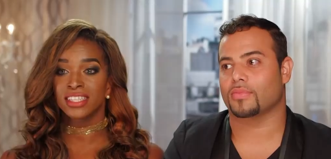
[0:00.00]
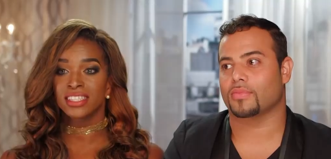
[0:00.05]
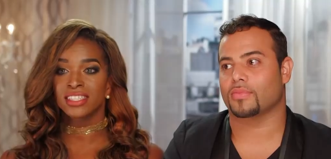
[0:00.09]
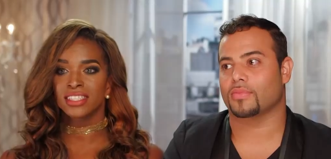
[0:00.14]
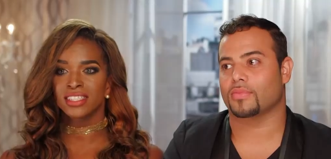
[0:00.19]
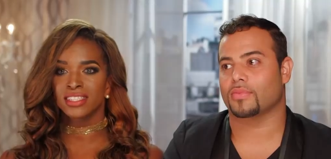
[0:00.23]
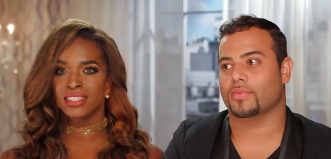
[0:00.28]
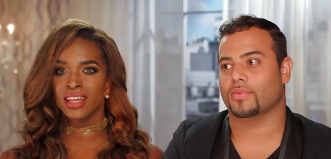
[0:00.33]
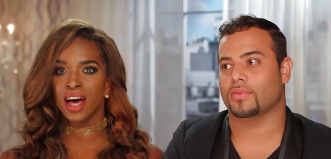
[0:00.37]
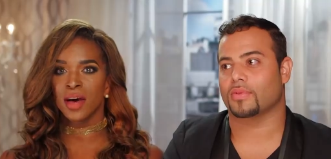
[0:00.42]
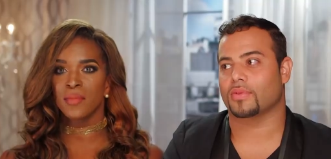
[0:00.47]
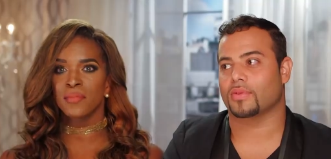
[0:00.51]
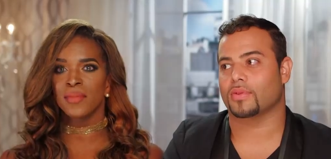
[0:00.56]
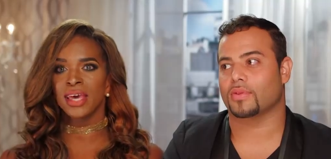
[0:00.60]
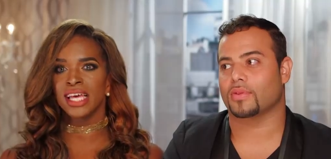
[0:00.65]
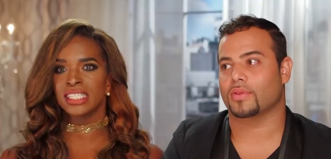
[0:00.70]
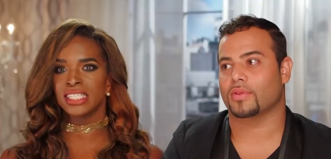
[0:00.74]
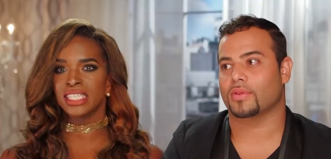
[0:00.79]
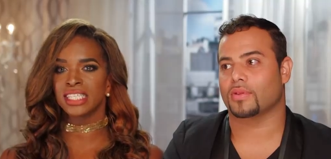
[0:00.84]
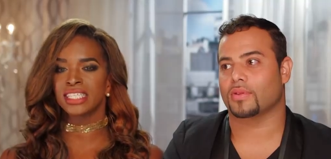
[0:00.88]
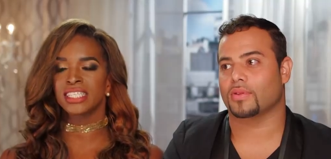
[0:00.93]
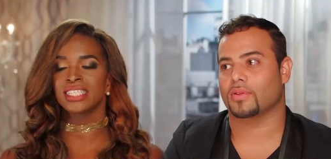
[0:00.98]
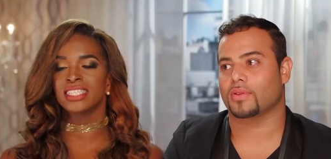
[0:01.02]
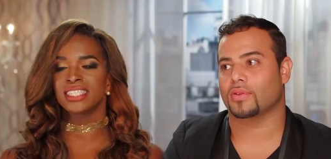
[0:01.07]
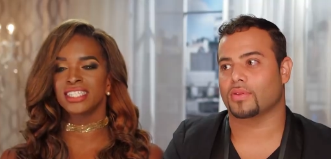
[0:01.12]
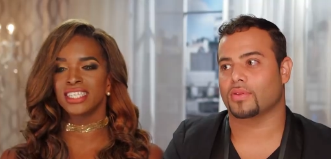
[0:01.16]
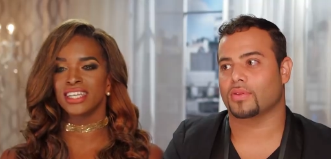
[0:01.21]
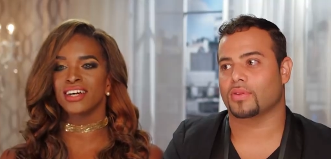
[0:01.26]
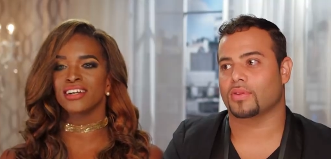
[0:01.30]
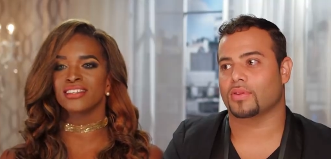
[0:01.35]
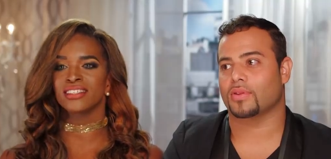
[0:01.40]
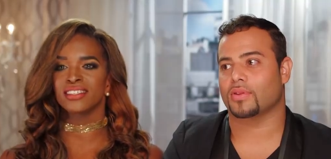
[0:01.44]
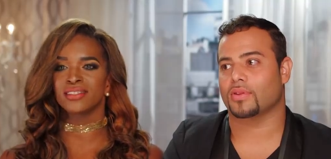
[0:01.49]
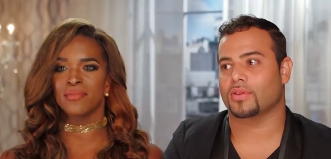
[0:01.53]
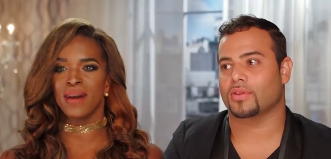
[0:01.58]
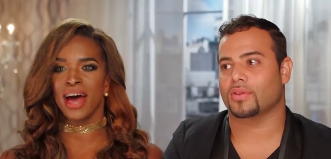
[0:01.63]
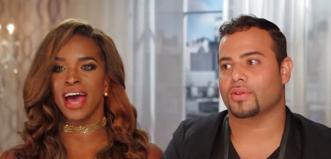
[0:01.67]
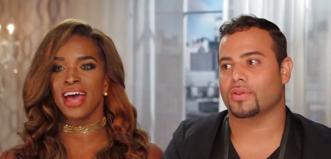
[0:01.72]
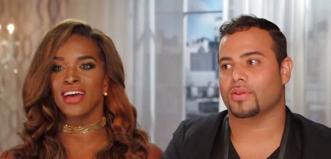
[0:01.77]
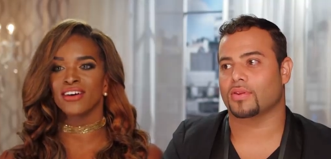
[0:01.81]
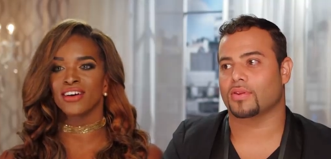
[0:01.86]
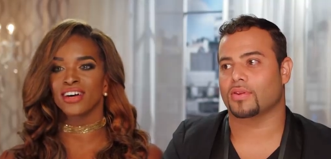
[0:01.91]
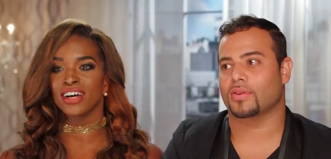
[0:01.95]
Speaker 1: It's amazing to see her
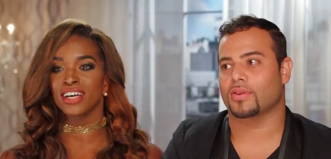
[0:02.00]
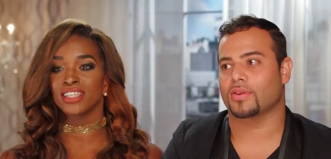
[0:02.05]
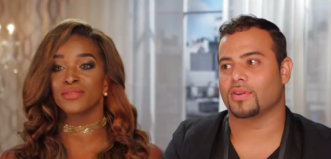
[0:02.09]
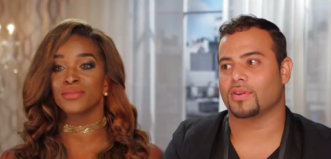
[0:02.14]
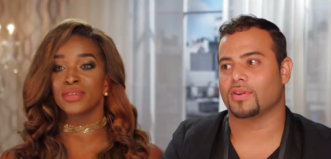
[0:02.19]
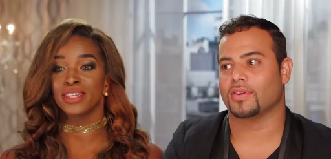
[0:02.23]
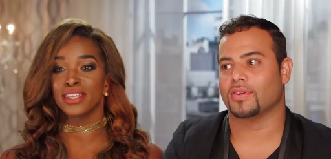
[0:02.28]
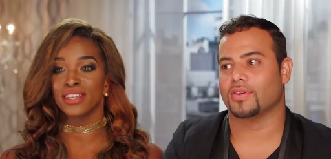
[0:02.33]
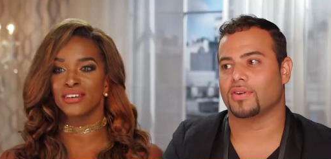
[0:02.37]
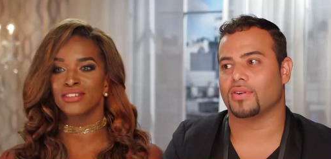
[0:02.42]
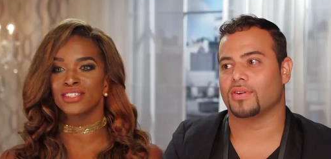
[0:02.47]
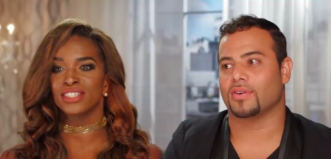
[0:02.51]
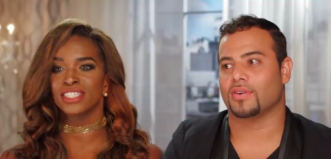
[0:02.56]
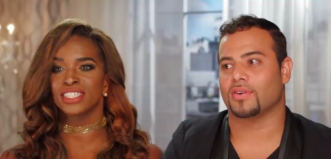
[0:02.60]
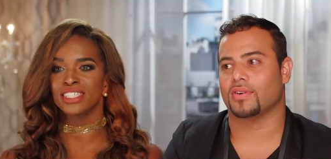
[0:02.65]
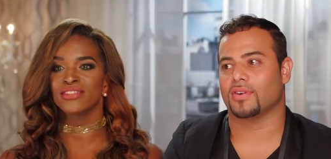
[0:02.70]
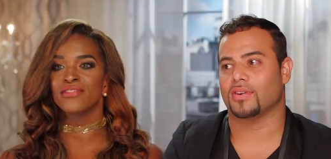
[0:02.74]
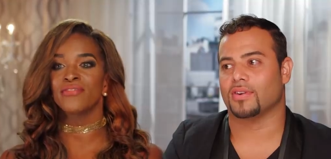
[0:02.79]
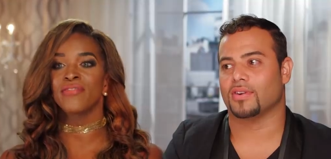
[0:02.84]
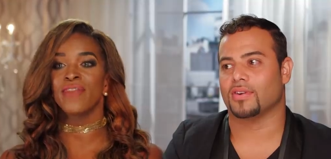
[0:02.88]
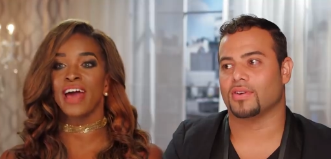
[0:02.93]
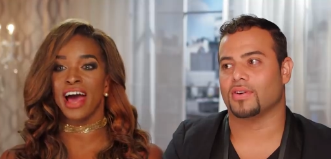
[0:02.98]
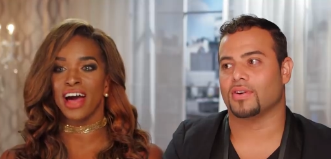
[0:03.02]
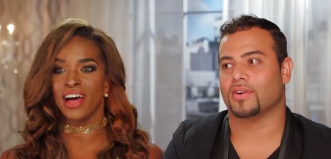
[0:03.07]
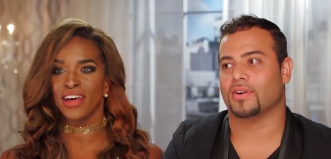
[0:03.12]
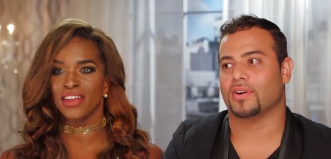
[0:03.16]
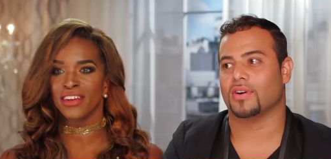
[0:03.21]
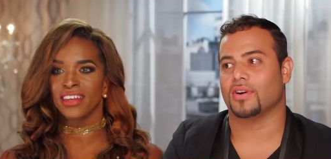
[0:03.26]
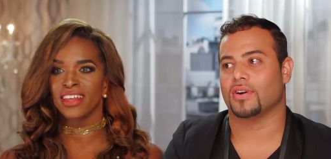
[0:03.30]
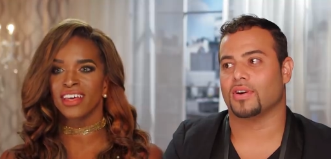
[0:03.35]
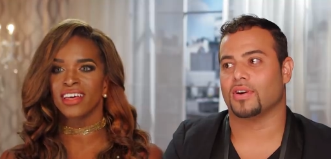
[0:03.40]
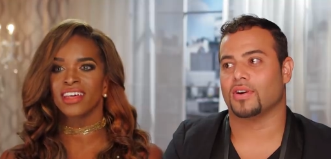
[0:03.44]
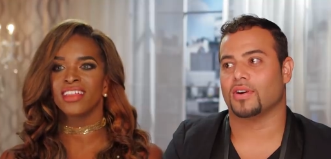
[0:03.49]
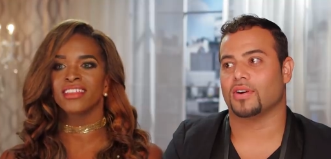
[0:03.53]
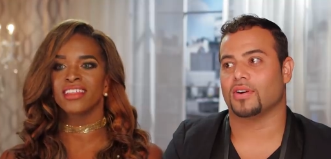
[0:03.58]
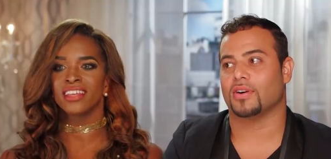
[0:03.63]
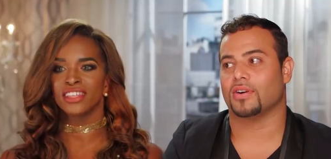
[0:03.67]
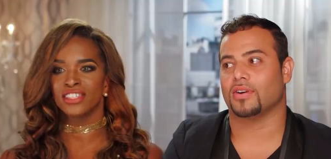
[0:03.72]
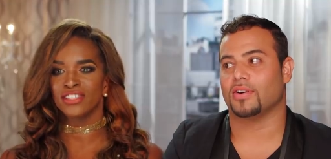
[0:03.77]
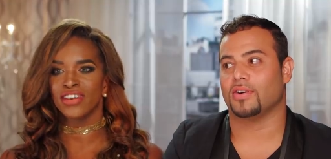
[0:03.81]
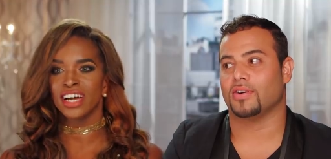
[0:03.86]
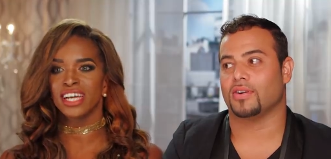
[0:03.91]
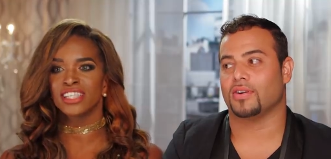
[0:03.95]
smile because we know she's found
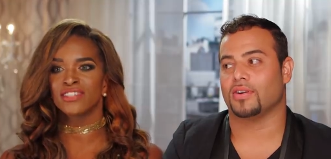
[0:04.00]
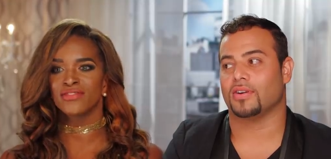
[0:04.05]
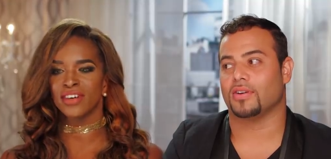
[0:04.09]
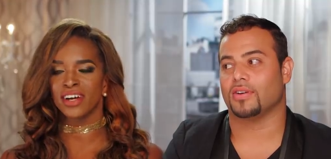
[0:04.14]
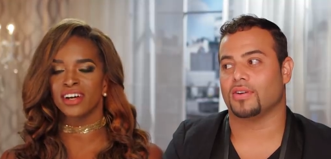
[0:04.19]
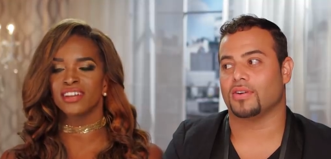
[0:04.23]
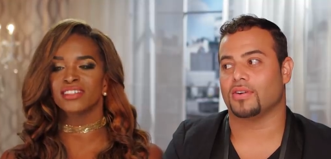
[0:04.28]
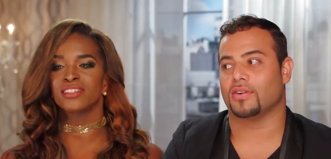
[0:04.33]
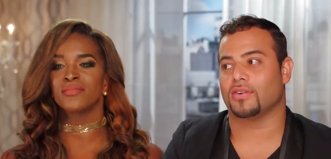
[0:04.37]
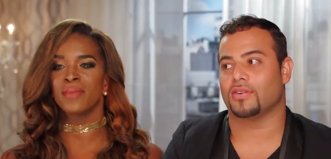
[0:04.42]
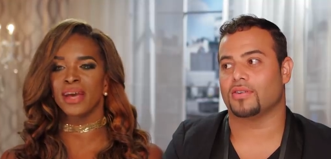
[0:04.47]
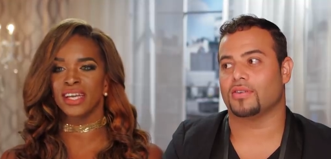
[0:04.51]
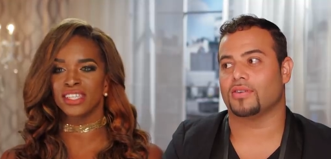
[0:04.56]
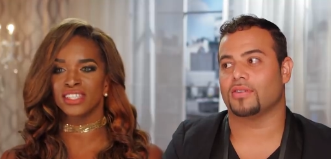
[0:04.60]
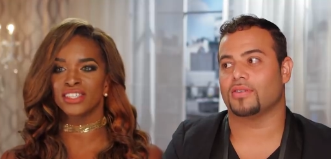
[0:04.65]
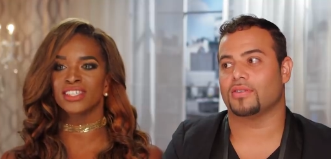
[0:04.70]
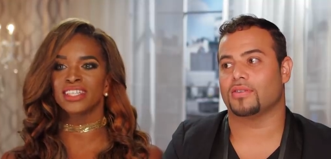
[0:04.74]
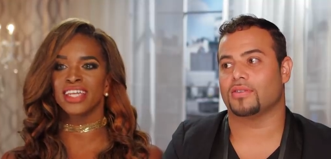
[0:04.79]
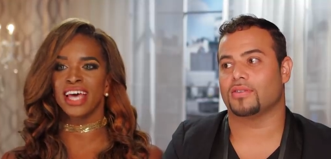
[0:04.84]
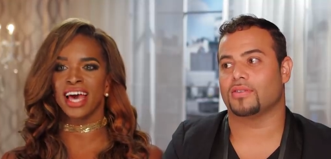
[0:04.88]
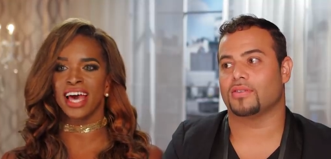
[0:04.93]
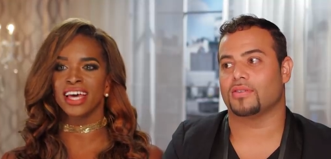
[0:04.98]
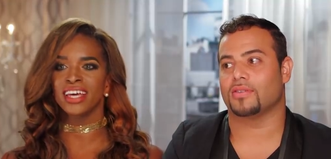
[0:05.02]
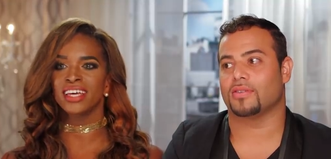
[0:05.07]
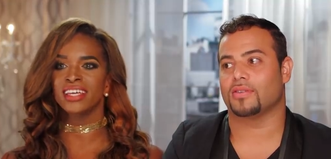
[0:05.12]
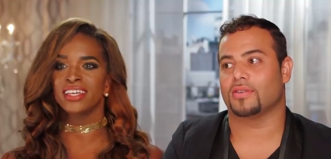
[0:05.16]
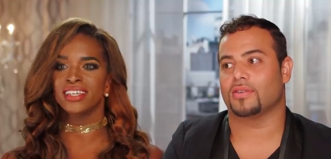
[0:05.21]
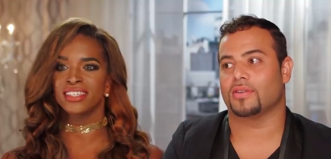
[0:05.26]
the dress for her special day.